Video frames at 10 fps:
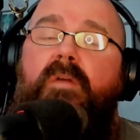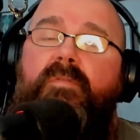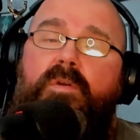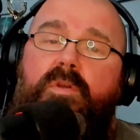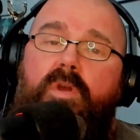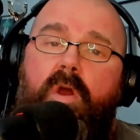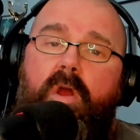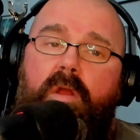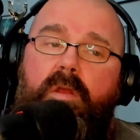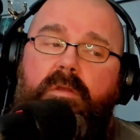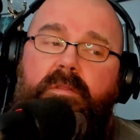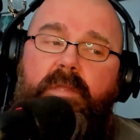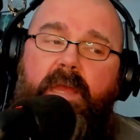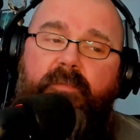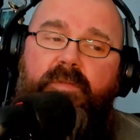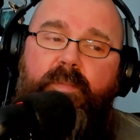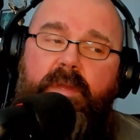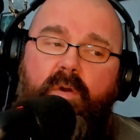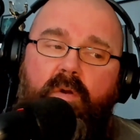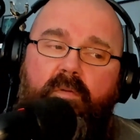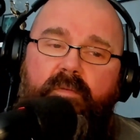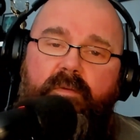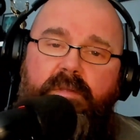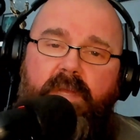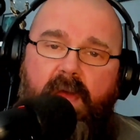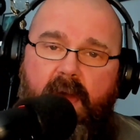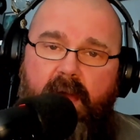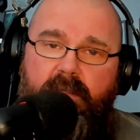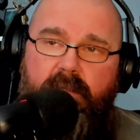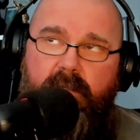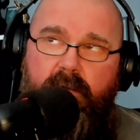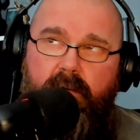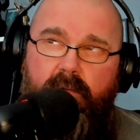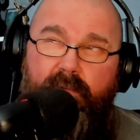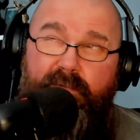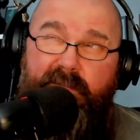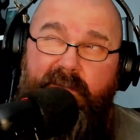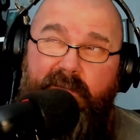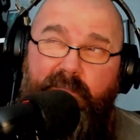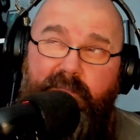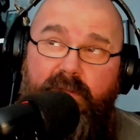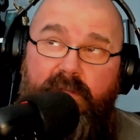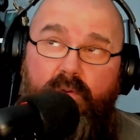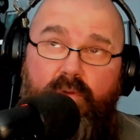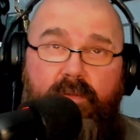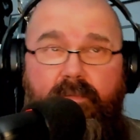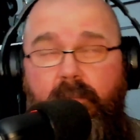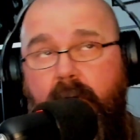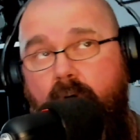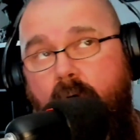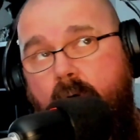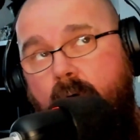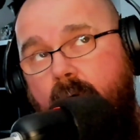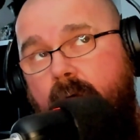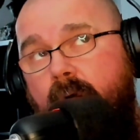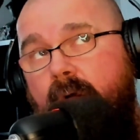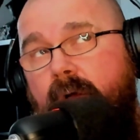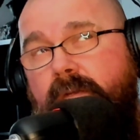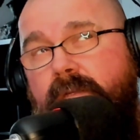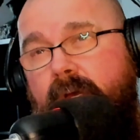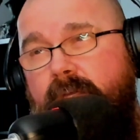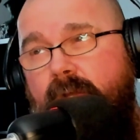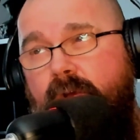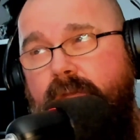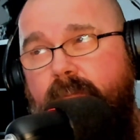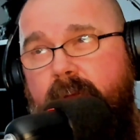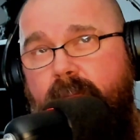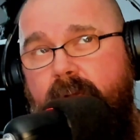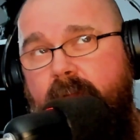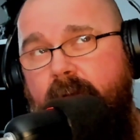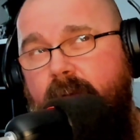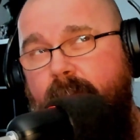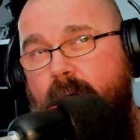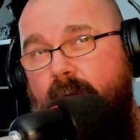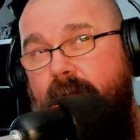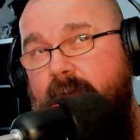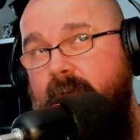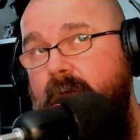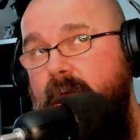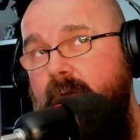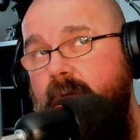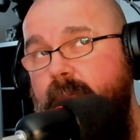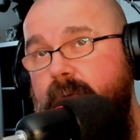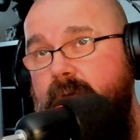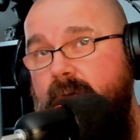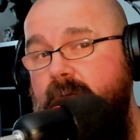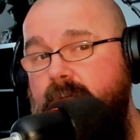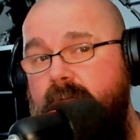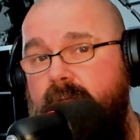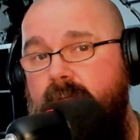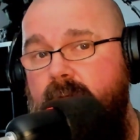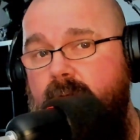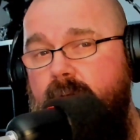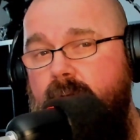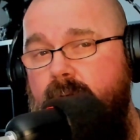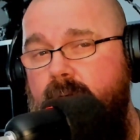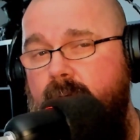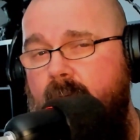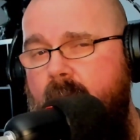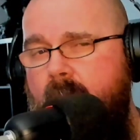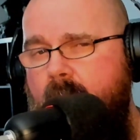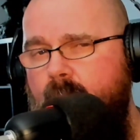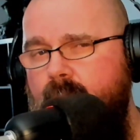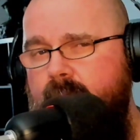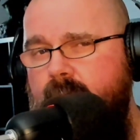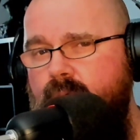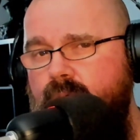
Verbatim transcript: their car, they have to be overtaxed so the pollution from the car doesn't hurt the people in their community, because how are you